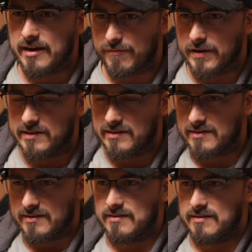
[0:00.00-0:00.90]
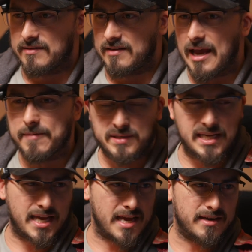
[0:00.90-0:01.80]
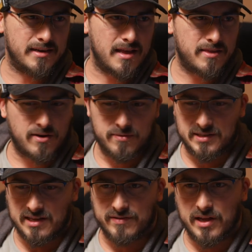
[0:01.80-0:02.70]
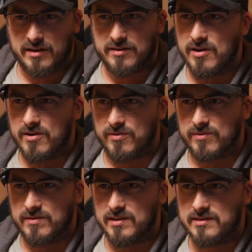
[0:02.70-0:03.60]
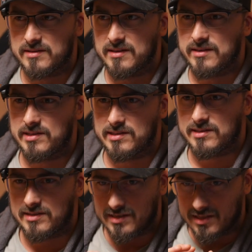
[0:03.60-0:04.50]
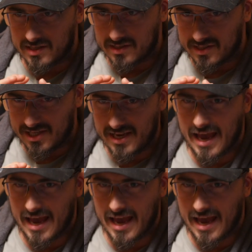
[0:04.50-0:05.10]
I felt empty again, and I thought to myself, no, this is the